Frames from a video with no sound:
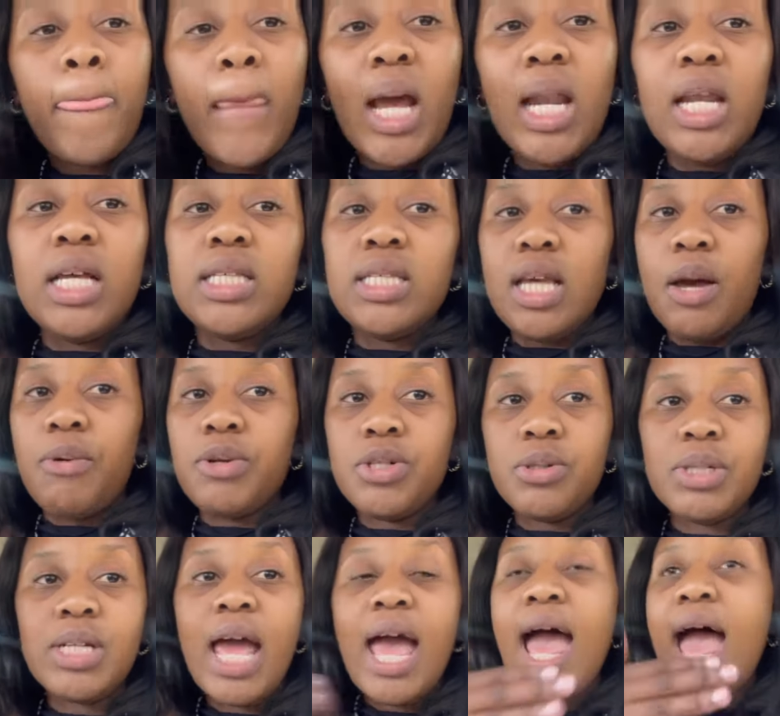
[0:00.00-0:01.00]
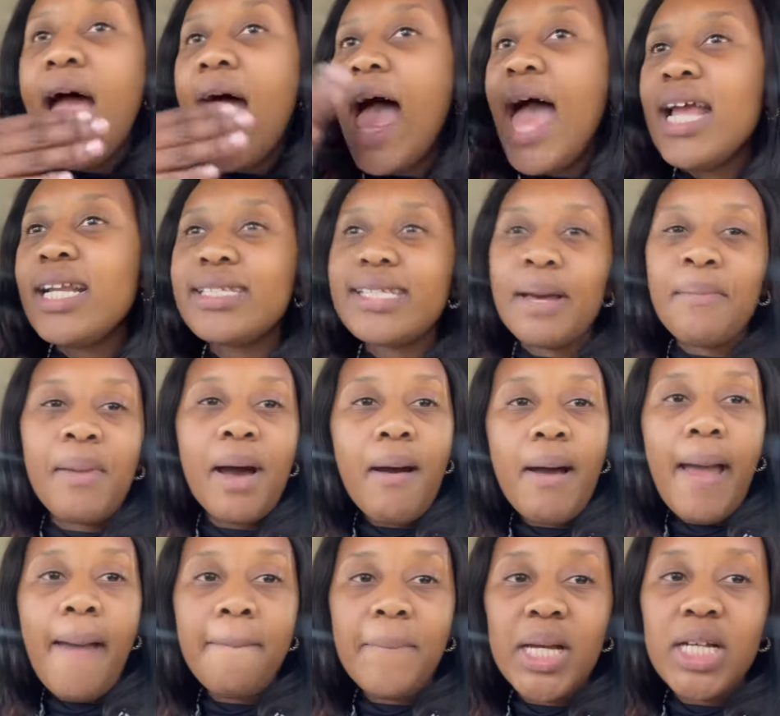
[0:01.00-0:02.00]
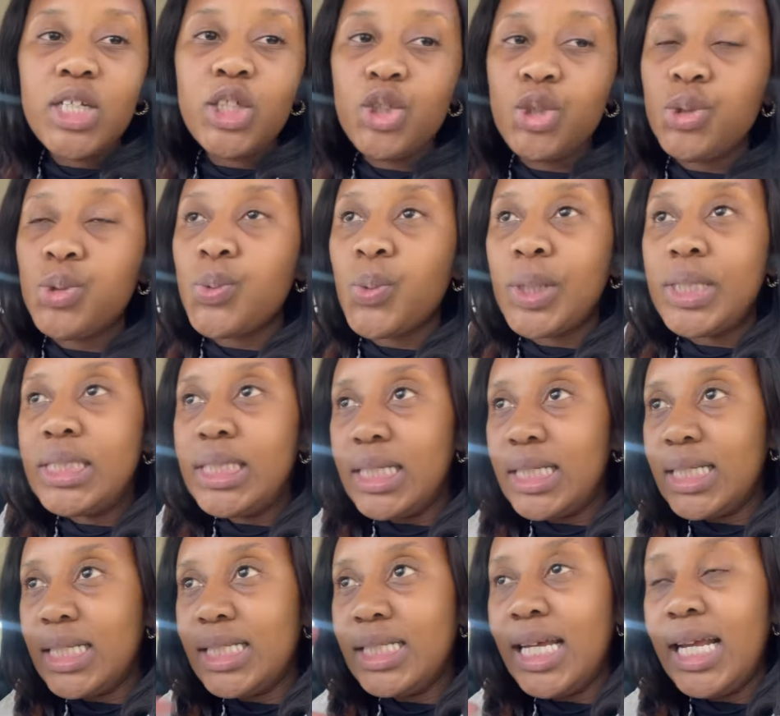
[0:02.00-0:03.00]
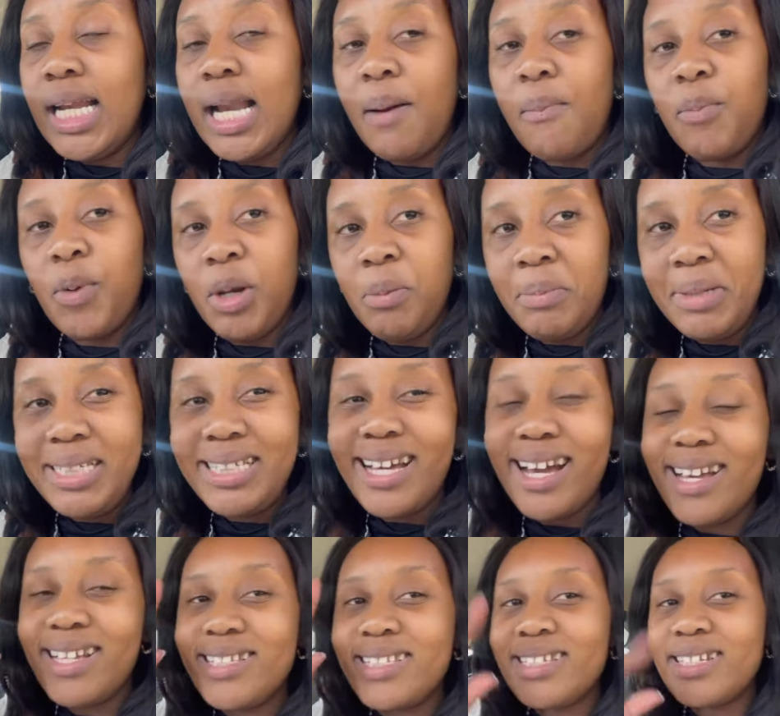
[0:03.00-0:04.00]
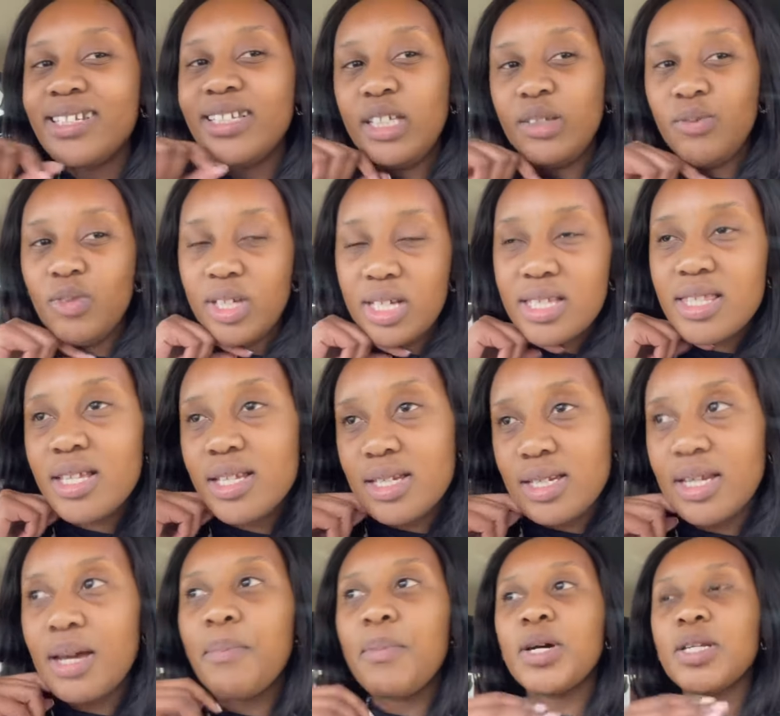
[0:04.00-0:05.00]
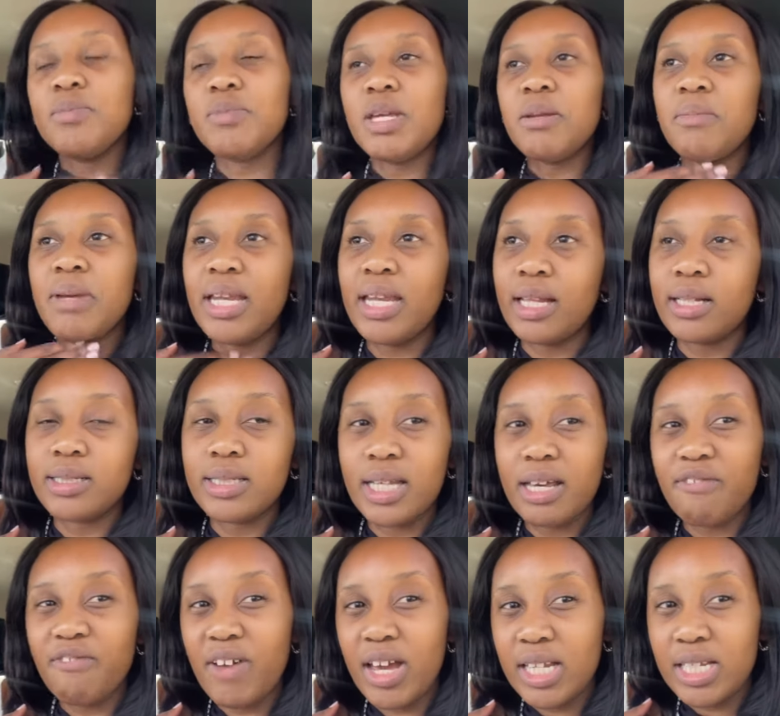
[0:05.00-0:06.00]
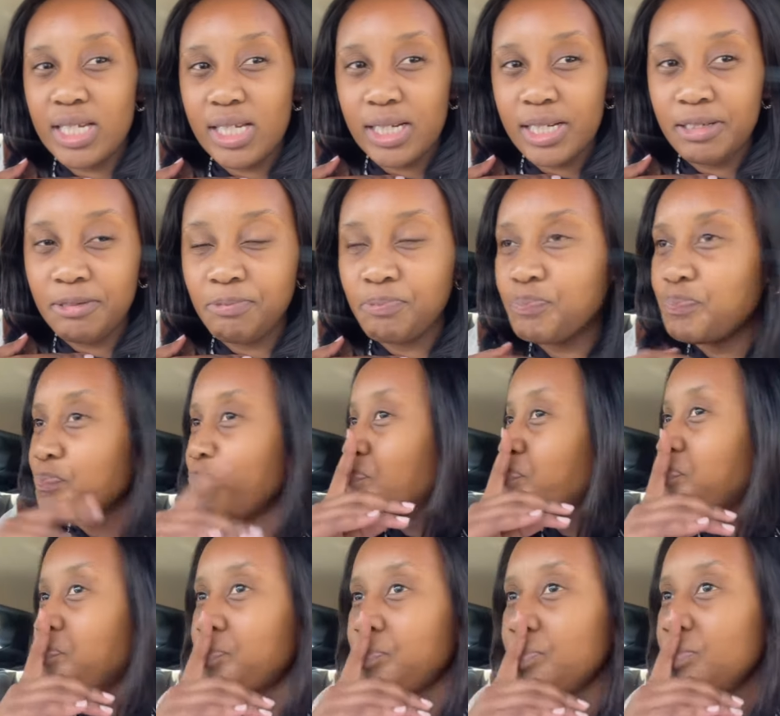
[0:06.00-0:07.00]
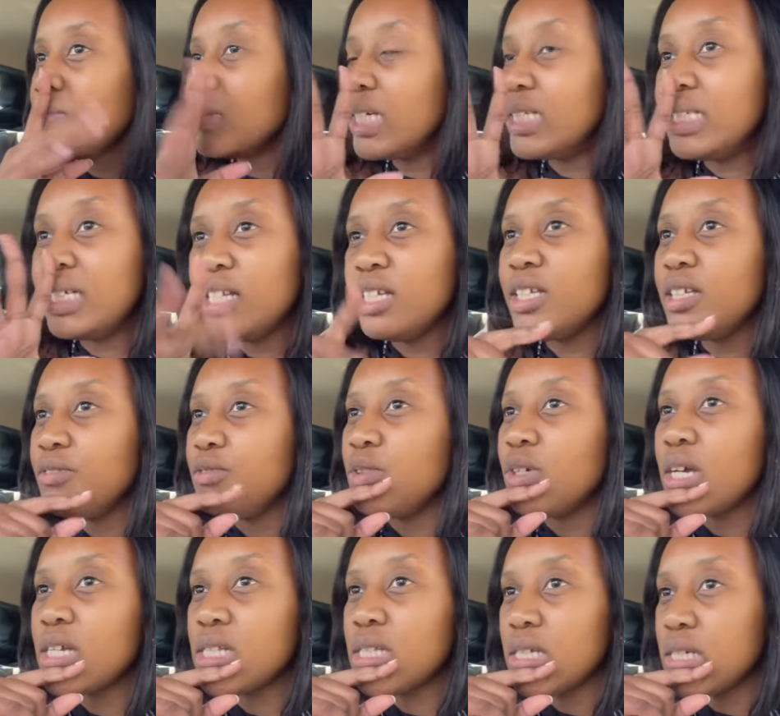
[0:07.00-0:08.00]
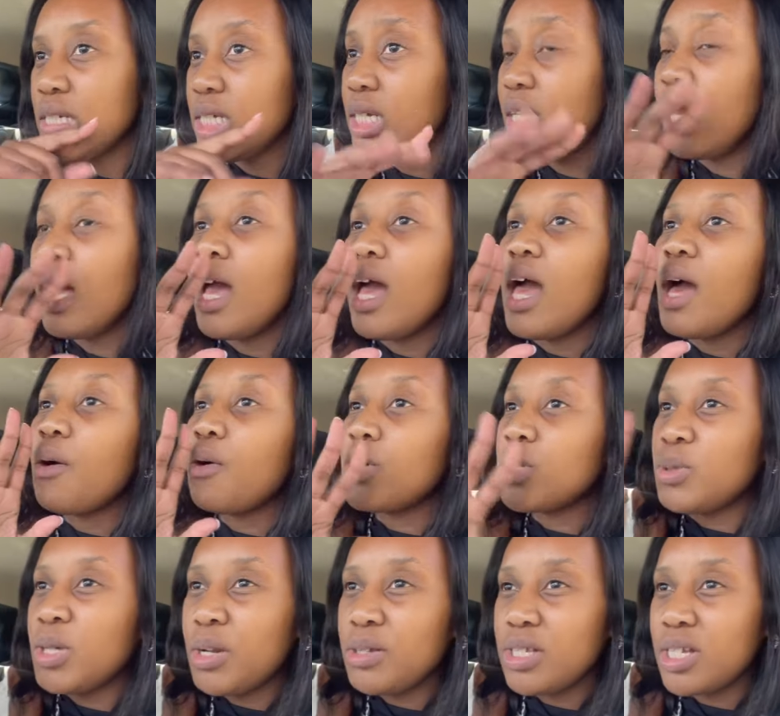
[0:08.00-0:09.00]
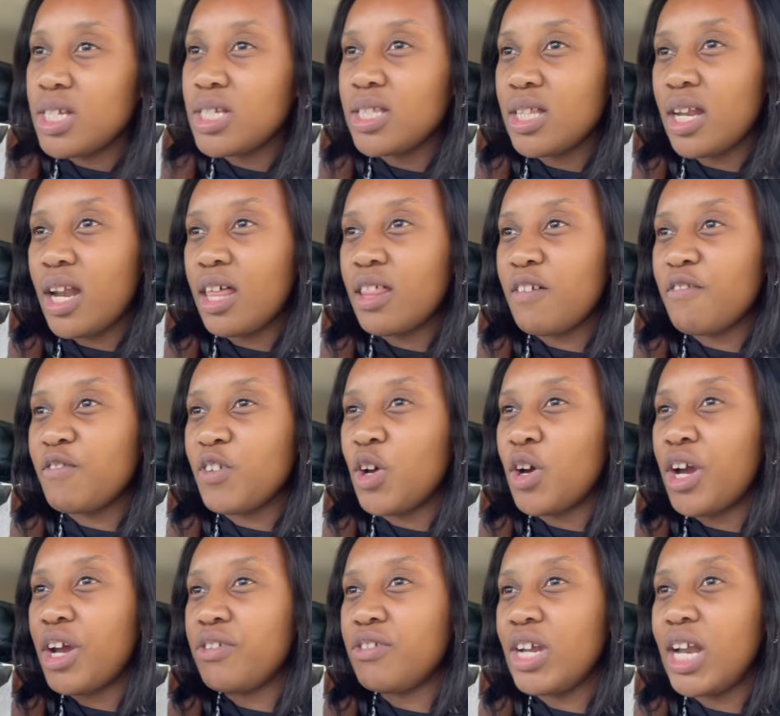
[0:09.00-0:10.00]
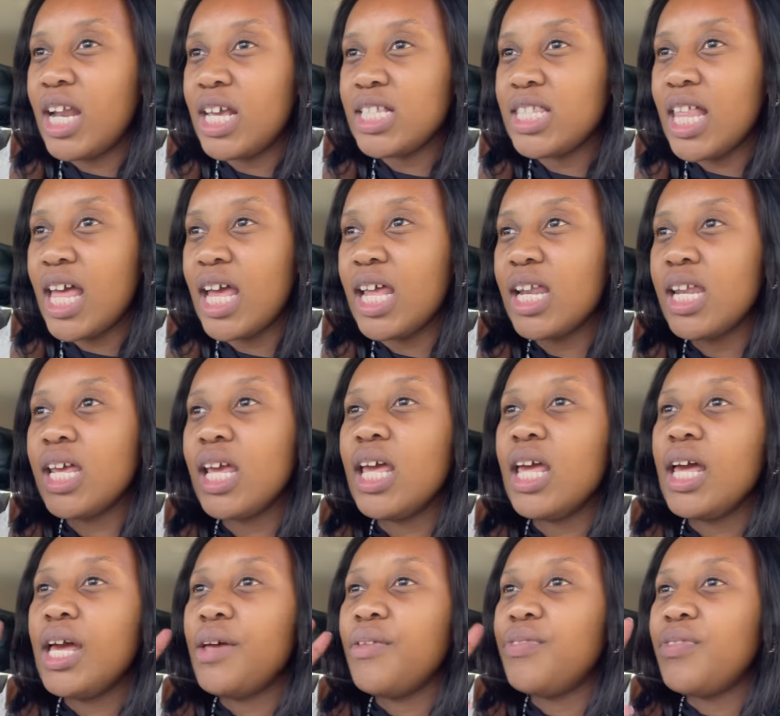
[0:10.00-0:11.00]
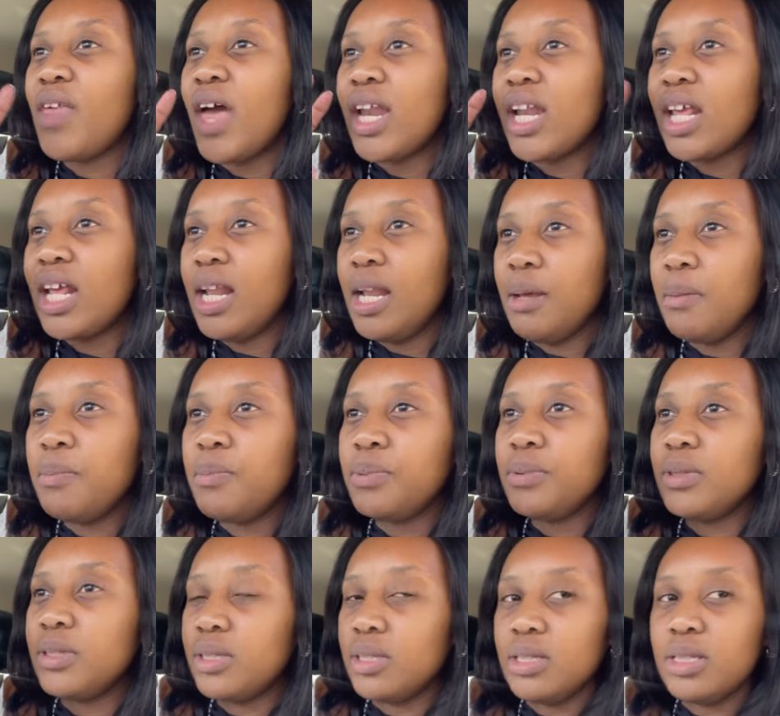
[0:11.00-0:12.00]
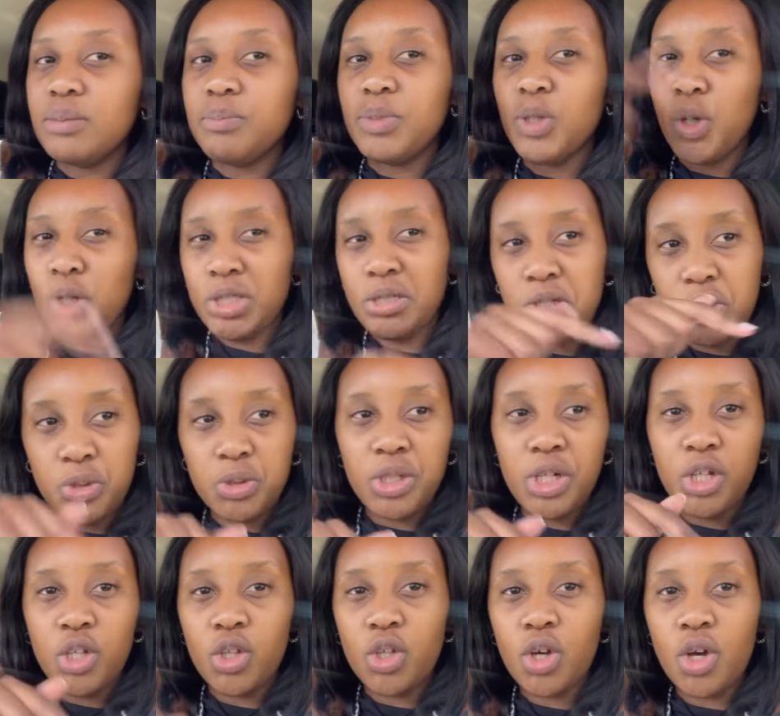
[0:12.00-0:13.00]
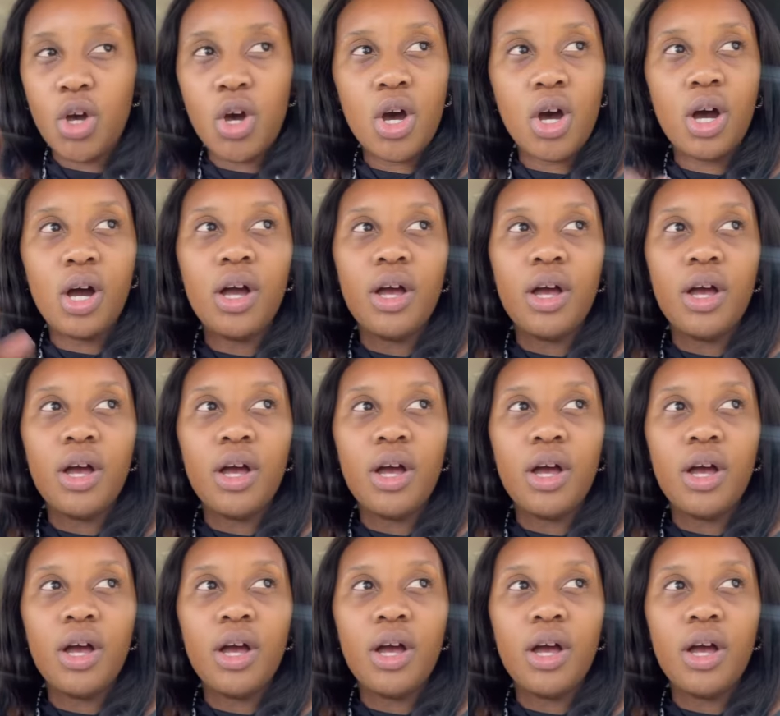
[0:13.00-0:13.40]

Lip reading: Let's see how we do it. And somehow I managed to squeeze in a nail appointment. I didn't give you guys the tea about me and my nail tech fighting, no? Didn't give you guys the tea. Because when I was editing that other vlog, I realized that that clip, because I was shooting in the car,